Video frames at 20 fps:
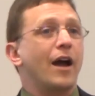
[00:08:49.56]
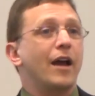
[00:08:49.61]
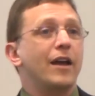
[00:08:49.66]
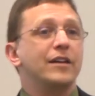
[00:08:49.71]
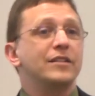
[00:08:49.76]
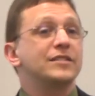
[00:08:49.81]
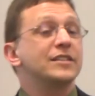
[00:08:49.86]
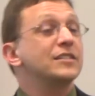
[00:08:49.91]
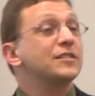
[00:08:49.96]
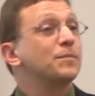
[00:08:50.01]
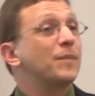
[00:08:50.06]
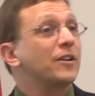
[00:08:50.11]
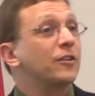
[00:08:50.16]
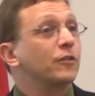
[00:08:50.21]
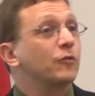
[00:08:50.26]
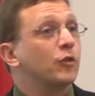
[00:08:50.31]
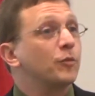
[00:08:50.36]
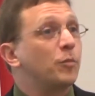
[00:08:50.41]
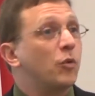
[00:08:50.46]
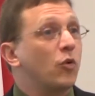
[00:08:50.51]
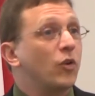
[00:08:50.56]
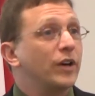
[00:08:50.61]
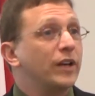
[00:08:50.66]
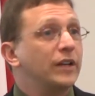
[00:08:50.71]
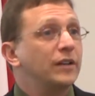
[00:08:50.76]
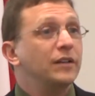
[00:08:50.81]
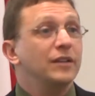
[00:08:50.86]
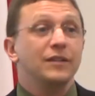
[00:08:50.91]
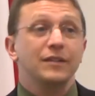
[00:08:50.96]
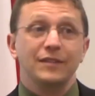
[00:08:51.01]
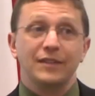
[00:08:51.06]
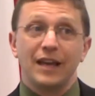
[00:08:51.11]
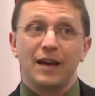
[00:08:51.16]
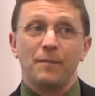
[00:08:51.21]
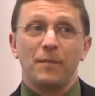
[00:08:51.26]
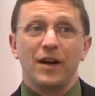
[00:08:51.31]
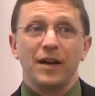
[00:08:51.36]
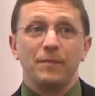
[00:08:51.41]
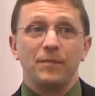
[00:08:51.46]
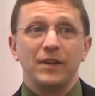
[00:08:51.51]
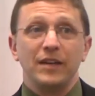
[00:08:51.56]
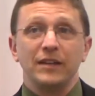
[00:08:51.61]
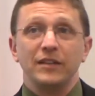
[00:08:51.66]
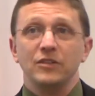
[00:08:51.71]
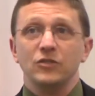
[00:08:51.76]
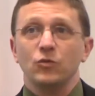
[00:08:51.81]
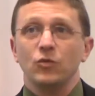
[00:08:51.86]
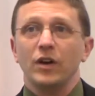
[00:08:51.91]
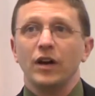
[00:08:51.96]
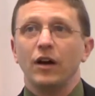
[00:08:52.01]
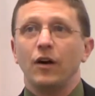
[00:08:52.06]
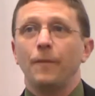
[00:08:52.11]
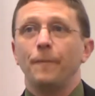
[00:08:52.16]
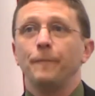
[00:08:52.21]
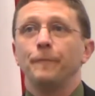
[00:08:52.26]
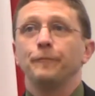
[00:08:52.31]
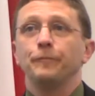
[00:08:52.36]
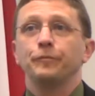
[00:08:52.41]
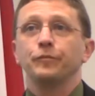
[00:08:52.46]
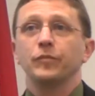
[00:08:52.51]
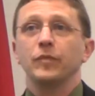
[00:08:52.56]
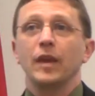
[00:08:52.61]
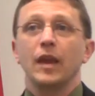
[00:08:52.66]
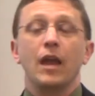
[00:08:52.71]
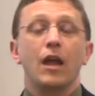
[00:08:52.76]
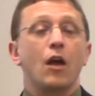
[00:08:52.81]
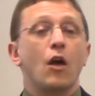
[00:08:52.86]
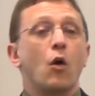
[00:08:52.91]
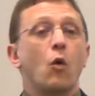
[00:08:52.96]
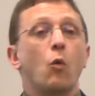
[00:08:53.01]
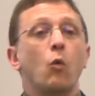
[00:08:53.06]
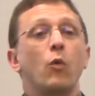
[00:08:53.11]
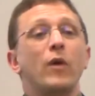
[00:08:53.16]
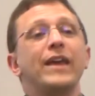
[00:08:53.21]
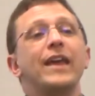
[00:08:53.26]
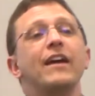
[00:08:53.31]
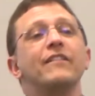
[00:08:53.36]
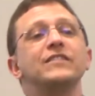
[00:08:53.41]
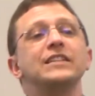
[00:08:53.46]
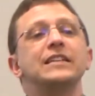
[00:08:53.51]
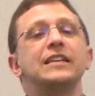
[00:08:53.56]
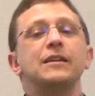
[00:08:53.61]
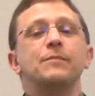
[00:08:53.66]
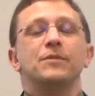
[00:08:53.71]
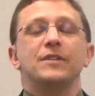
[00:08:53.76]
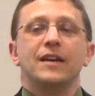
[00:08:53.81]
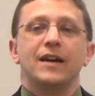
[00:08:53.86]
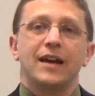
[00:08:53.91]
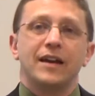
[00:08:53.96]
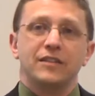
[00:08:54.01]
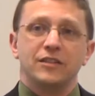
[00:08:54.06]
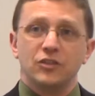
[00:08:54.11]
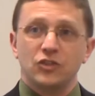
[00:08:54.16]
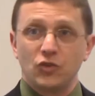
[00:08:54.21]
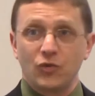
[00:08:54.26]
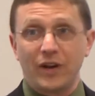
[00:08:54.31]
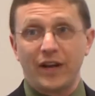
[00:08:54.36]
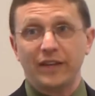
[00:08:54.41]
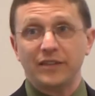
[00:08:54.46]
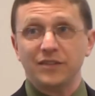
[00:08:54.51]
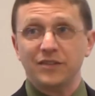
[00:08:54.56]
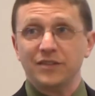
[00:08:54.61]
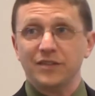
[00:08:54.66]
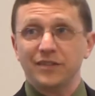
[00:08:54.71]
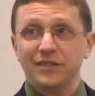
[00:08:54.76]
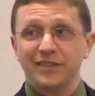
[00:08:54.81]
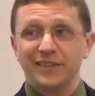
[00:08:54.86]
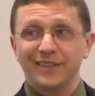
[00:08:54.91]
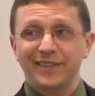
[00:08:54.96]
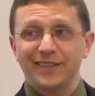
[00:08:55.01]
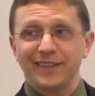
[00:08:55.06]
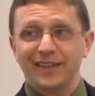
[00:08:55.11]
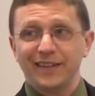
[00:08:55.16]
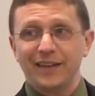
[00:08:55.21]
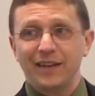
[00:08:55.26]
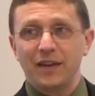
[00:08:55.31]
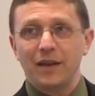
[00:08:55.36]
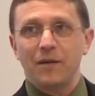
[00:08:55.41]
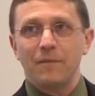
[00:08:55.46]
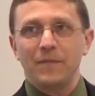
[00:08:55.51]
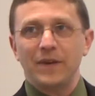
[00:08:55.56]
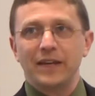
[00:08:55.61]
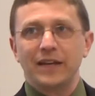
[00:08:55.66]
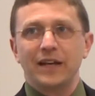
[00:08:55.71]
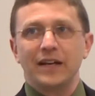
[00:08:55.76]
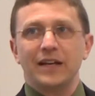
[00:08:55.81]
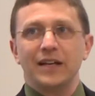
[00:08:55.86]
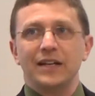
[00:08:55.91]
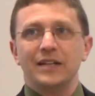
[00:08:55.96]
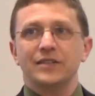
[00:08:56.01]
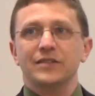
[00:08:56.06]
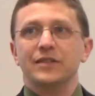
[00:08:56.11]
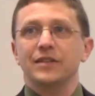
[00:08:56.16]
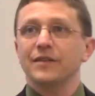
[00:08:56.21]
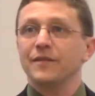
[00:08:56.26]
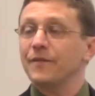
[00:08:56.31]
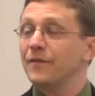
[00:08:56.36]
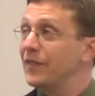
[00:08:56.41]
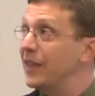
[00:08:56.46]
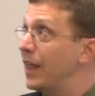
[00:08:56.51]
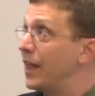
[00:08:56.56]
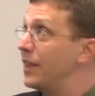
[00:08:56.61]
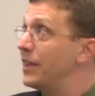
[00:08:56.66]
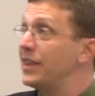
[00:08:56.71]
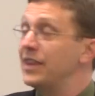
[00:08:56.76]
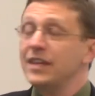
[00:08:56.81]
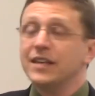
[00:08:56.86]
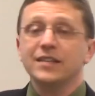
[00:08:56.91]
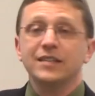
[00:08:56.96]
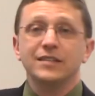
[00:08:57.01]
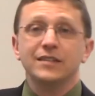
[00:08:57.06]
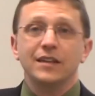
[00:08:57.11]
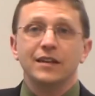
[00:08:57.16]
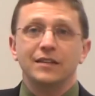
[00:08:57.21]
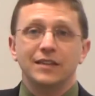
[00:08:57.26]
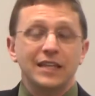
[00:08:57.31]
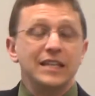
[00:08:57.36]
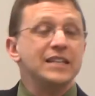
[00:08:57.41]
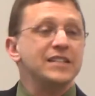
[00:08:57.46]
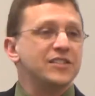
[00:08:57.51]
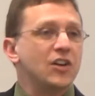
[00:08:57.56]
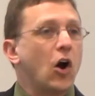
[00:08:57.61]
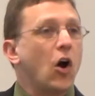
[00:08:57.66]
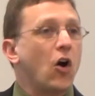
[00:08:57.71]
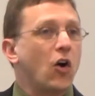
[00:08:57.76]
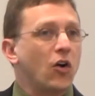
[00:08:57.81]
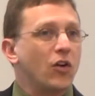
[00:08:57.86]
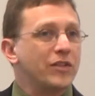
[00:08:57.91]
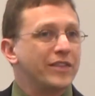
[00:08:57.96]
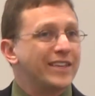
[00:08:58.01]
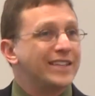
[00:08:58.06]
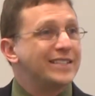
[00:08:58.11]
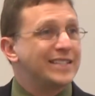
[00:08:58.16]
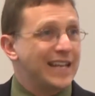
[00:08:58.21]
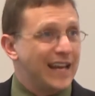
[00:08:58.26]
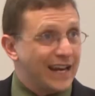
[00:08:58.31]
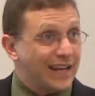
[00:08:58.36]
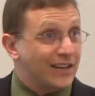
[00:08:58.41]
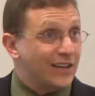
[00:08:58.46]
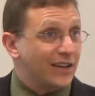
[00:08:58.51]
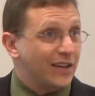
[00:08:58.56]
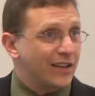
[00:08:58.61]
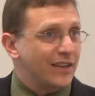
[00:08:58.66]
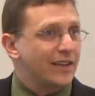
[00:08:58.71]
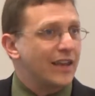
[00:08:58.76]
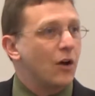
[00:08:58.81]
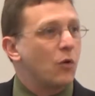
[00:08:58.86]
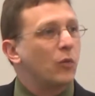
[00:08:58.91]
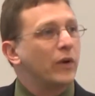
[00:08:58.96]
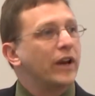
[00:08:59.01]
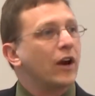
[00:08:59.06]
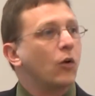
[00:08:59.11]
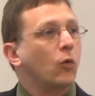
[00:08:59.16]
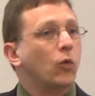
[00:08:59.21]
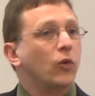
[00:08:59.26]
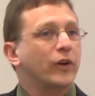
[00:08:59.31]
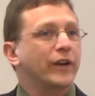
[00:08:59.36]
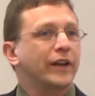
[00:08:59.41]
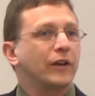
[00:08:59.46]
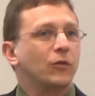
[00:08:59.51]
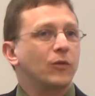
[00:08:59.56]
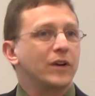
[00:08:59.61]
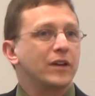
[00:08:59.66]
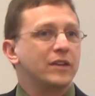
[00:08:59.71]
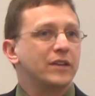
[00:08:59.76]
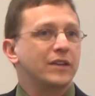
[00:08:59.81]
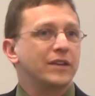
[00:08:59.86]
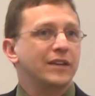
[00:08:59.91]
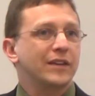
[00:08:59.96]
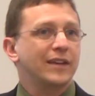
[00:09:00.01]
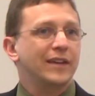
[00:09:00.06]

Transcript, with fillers: Is this better reporting? That might be it as well. We have to keep an eye on the trends because this, these are the data that we are working with.